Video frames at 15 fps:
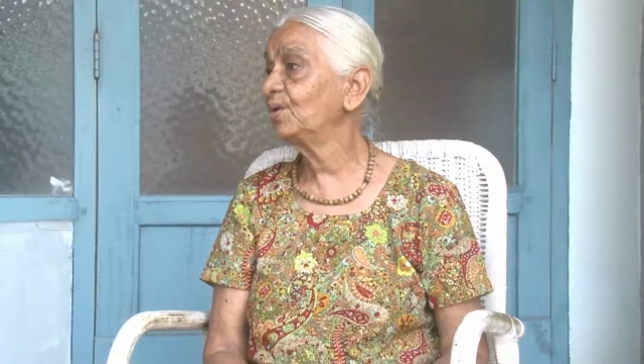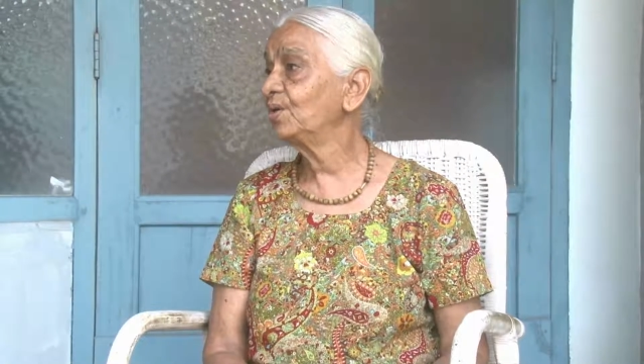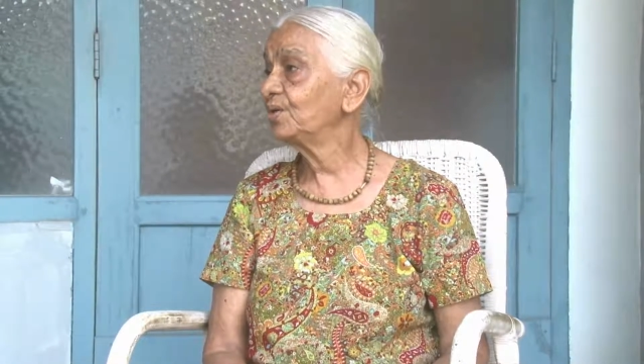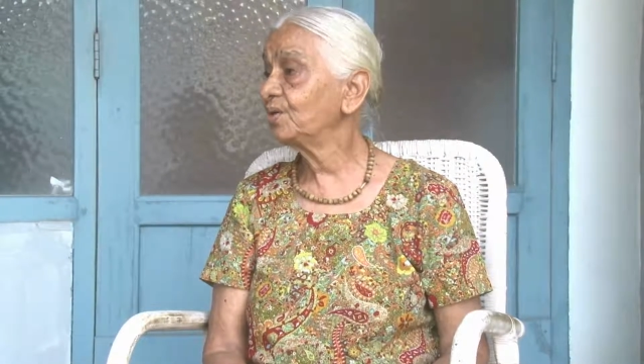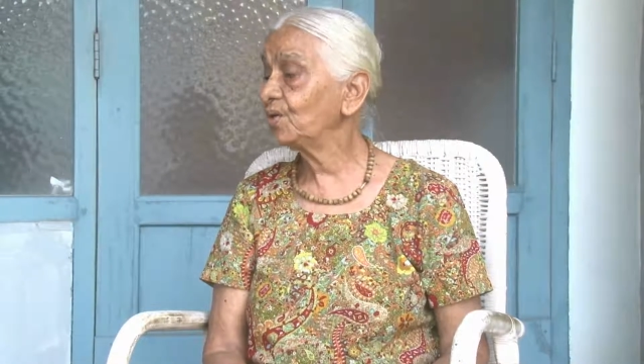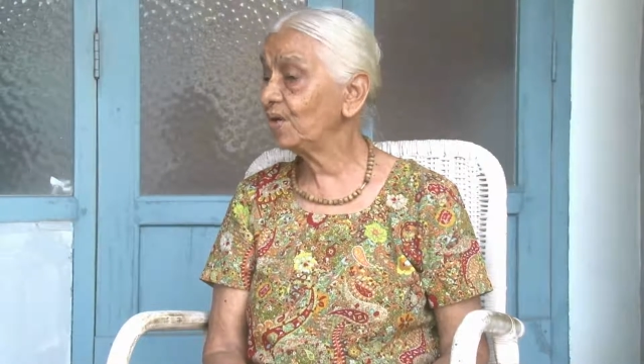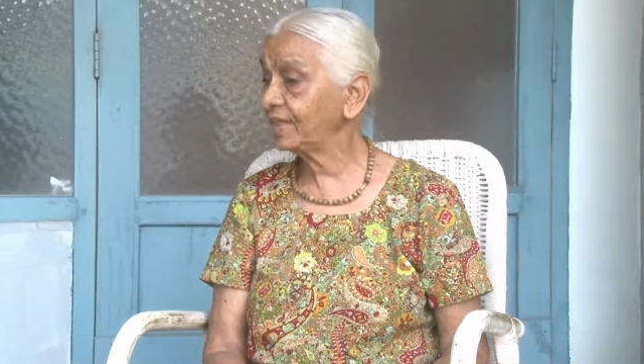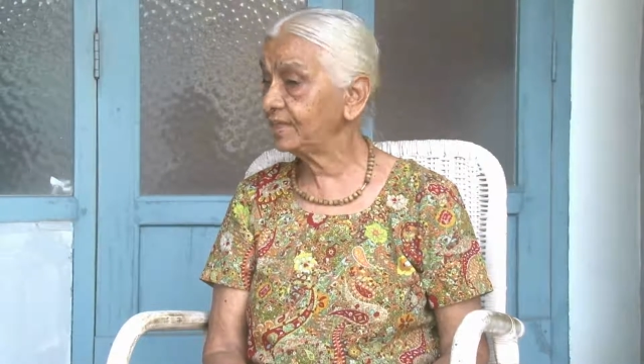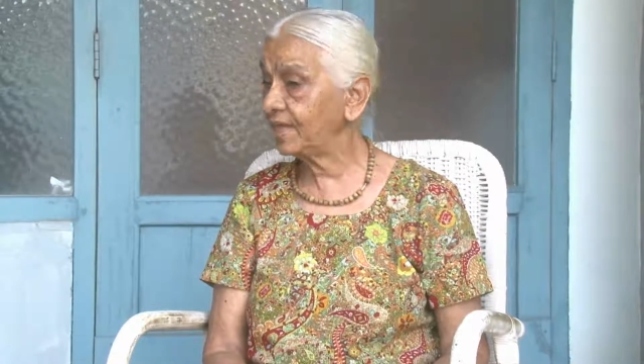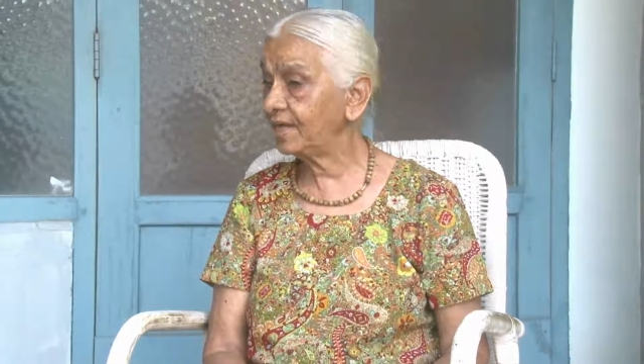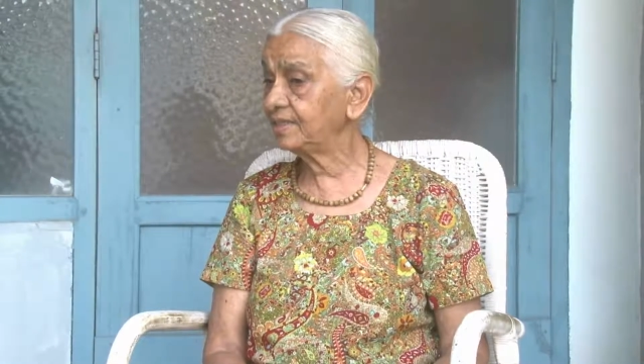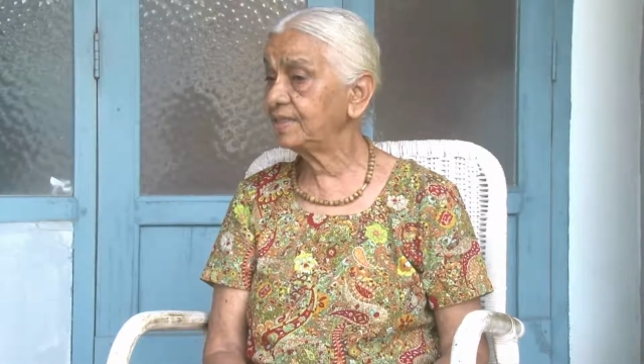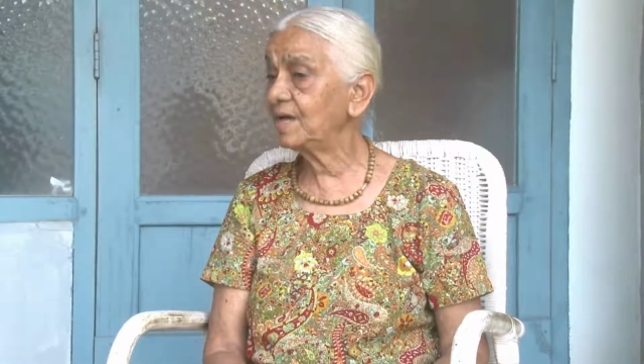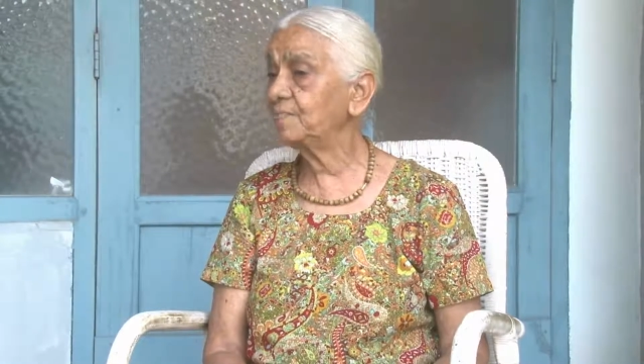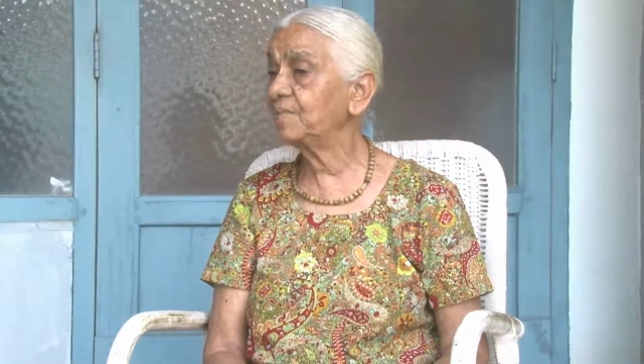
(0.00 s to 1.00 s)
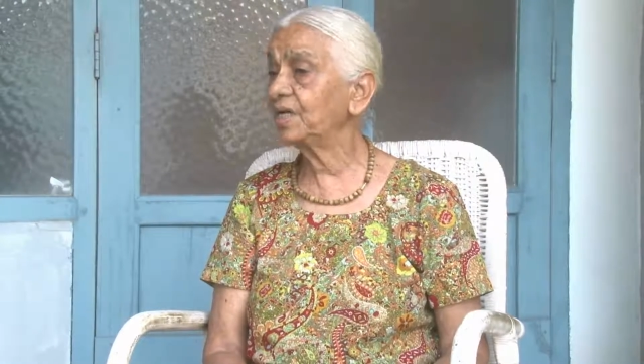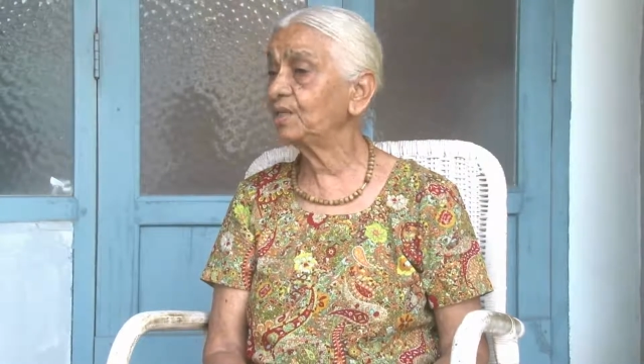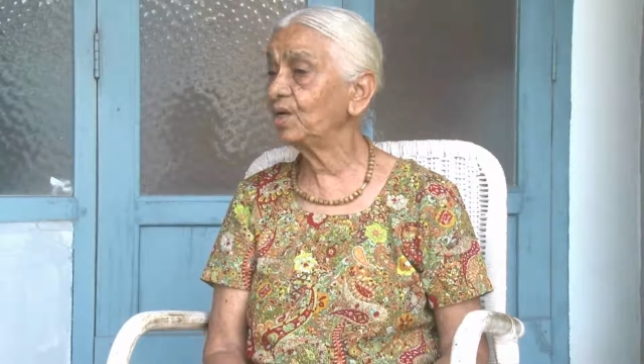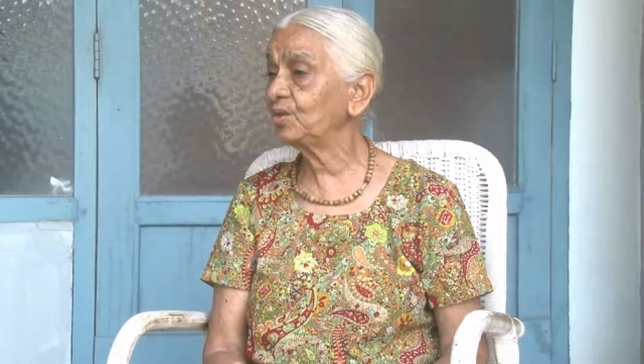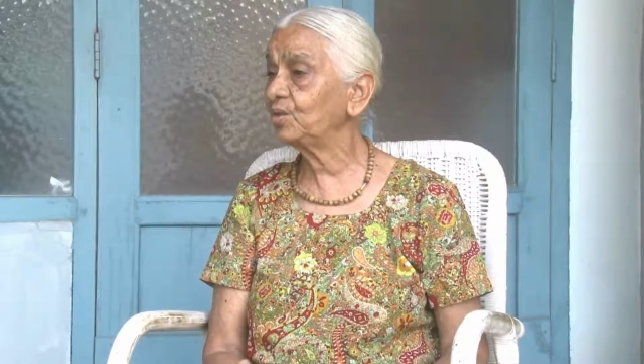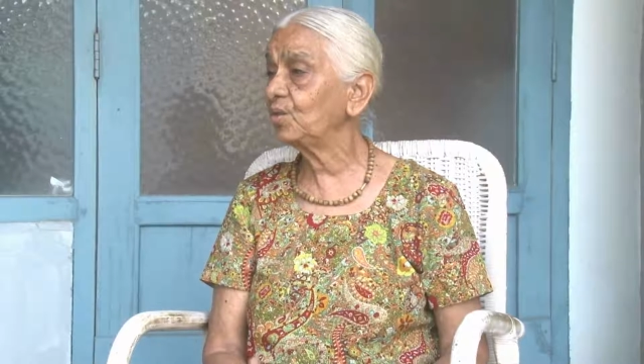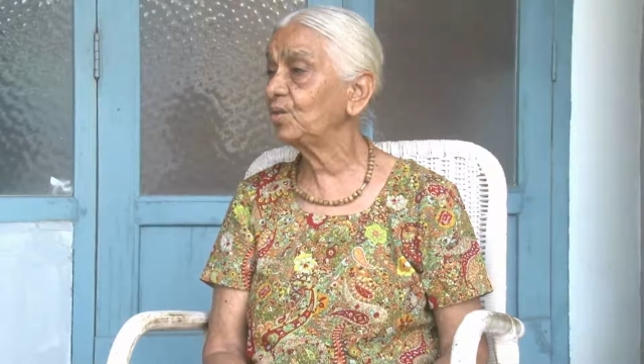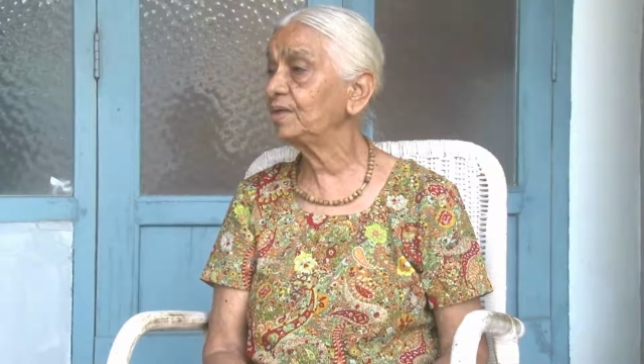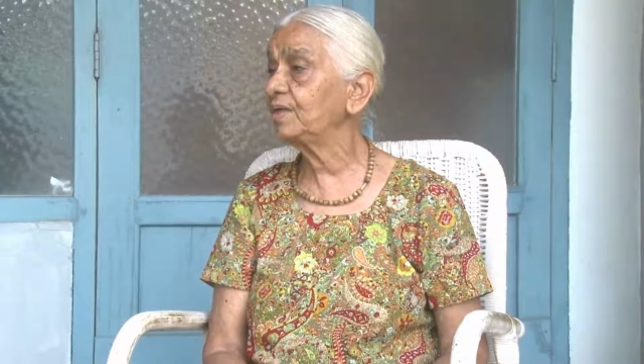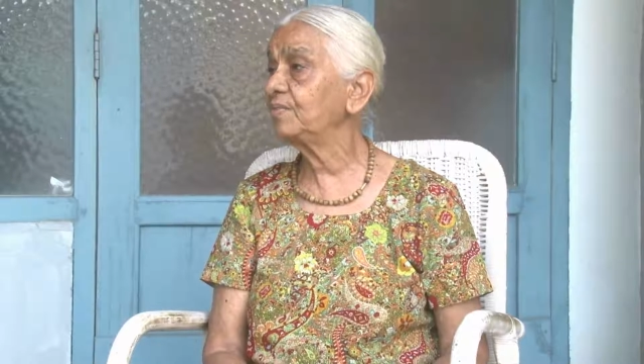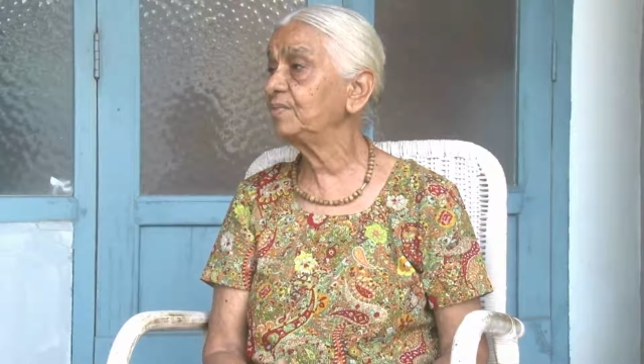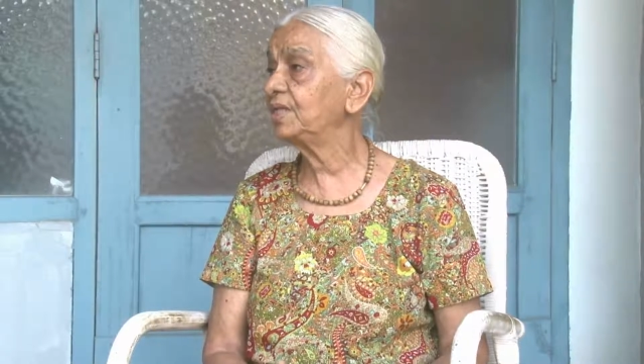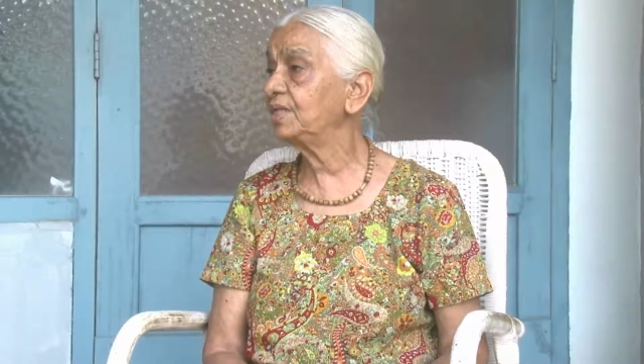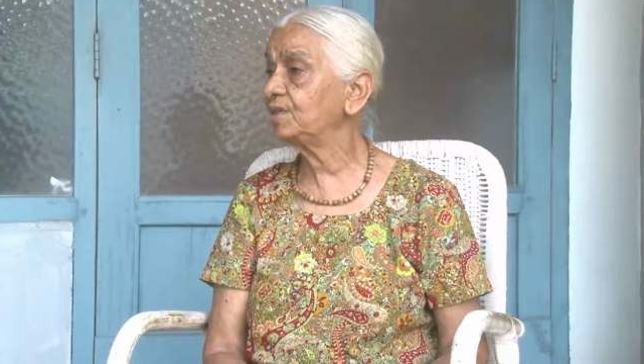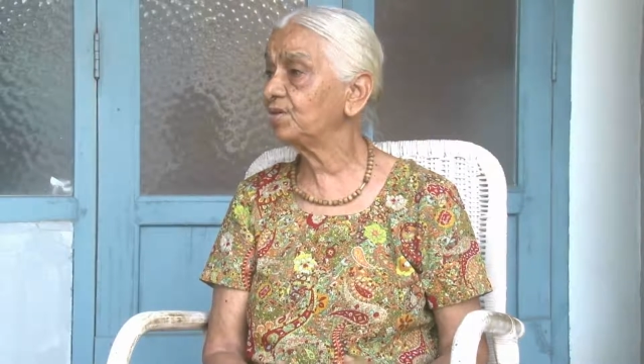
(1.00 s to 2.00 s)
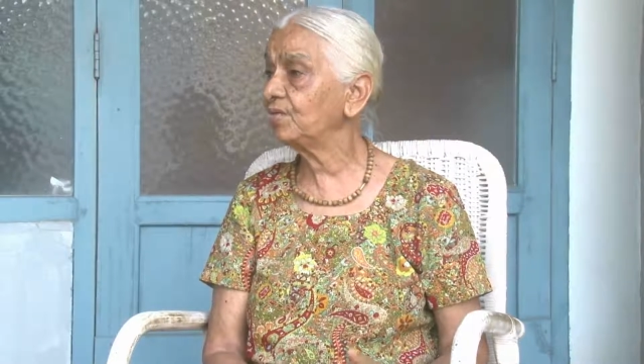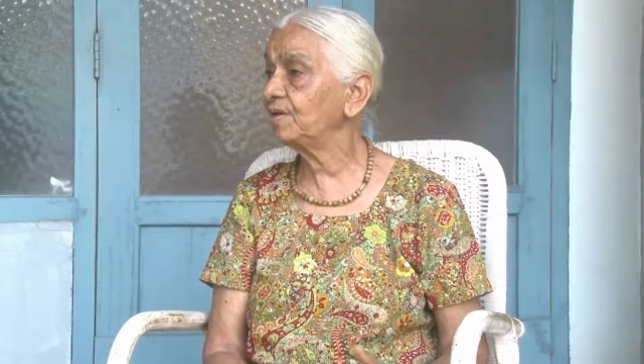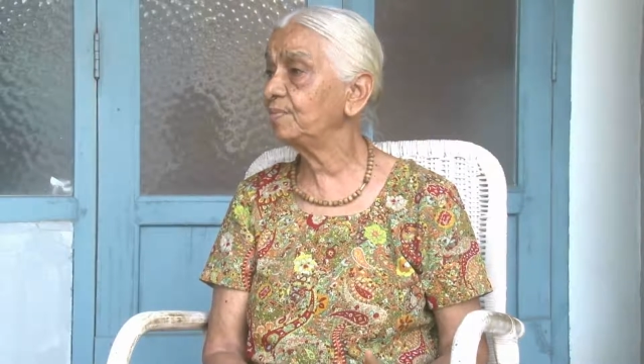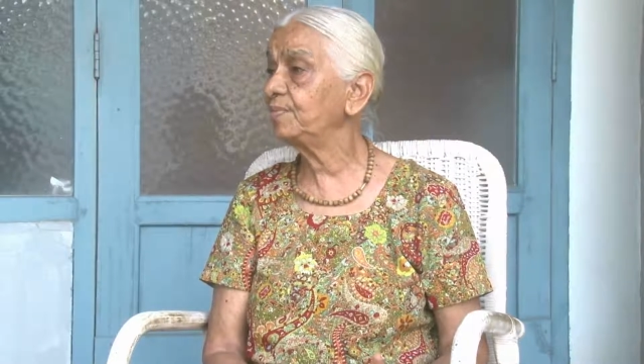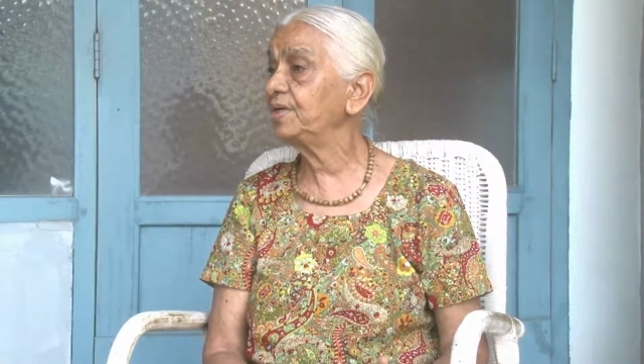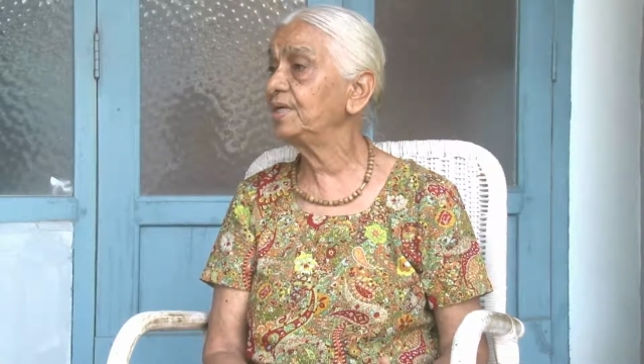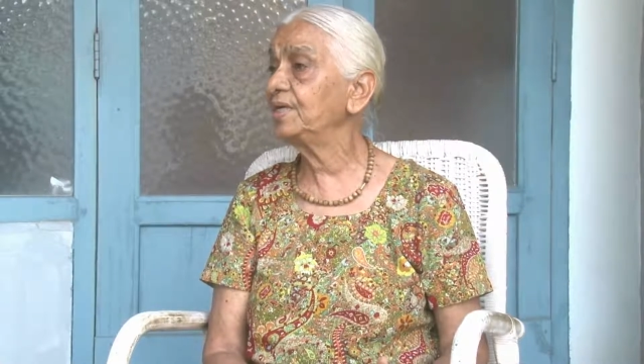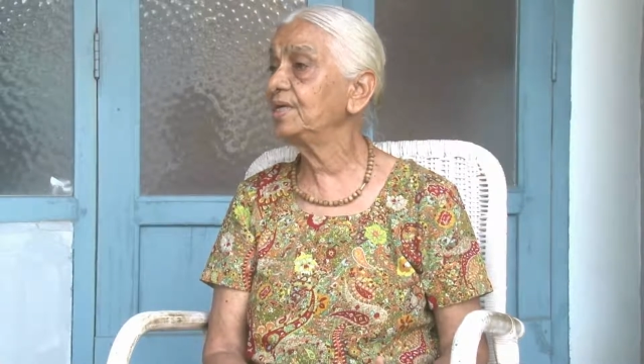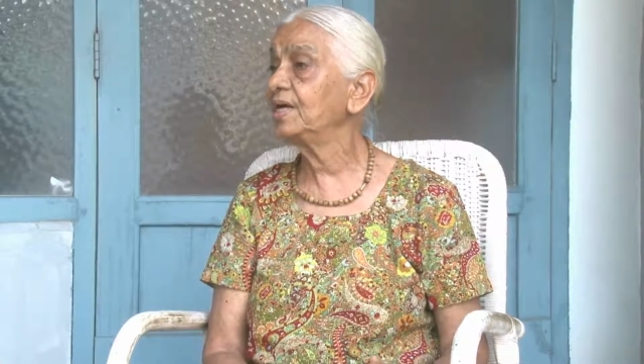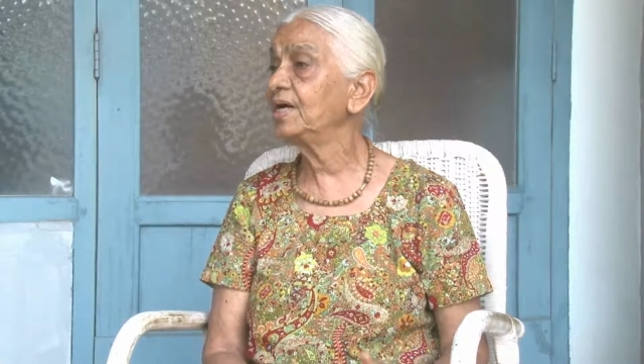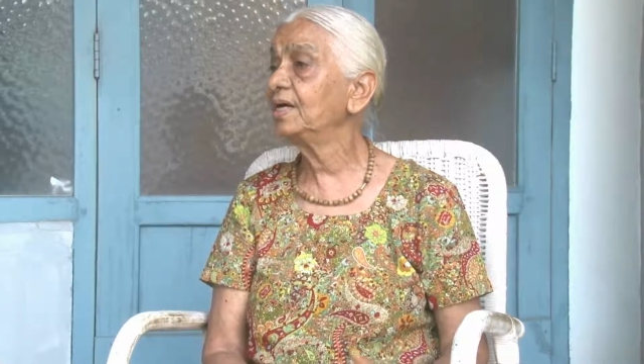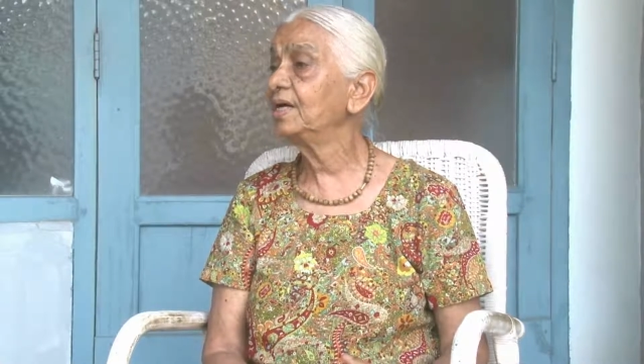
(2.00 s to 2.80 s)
So at that time mother told him this will be